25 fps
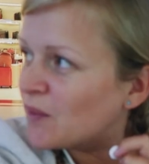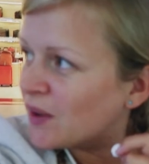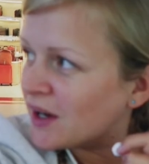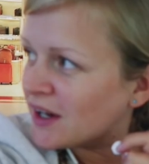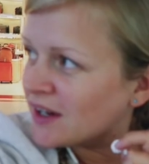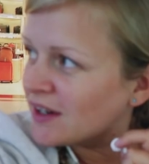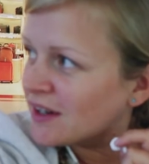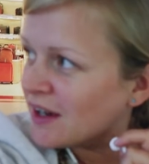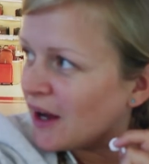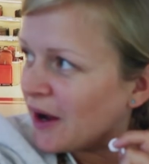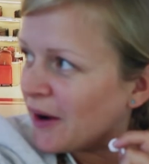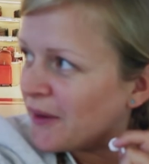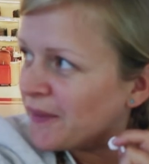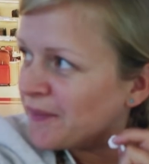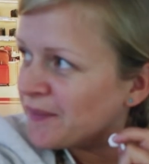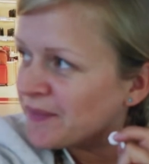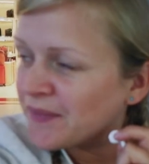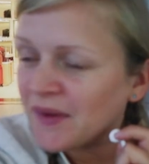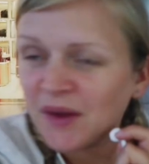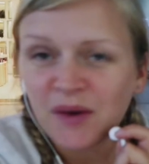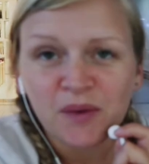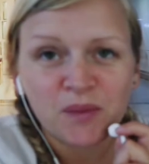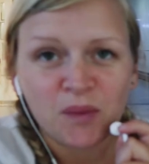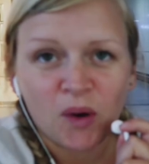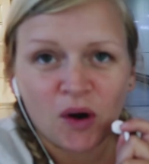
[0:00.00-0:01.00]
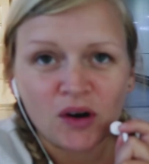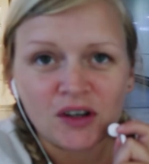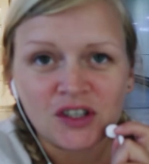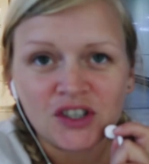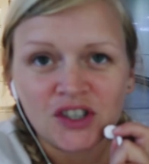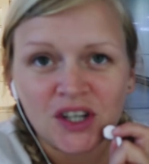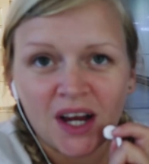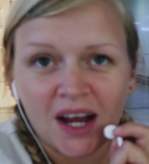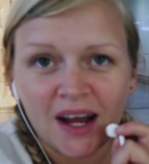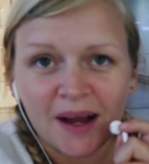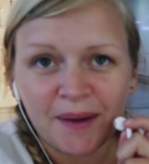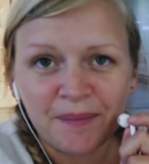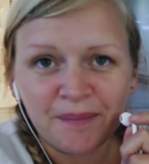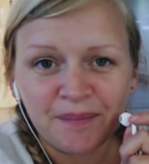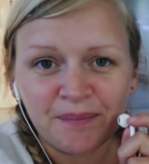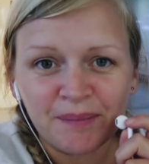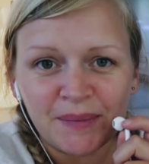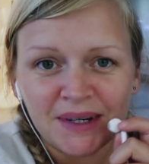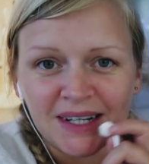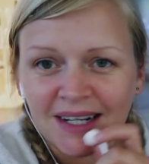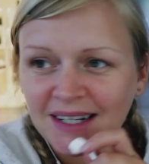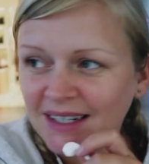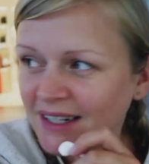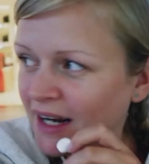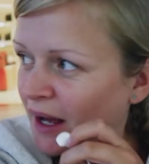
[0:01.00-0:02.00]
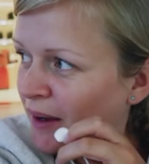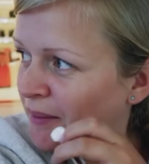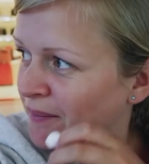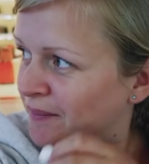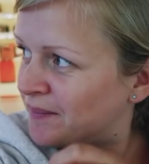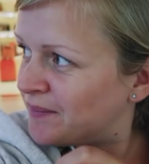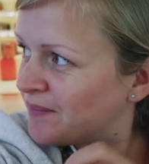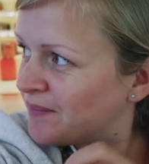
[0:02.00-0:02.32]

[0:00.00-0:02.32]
we're gonna go watch um, Matilda.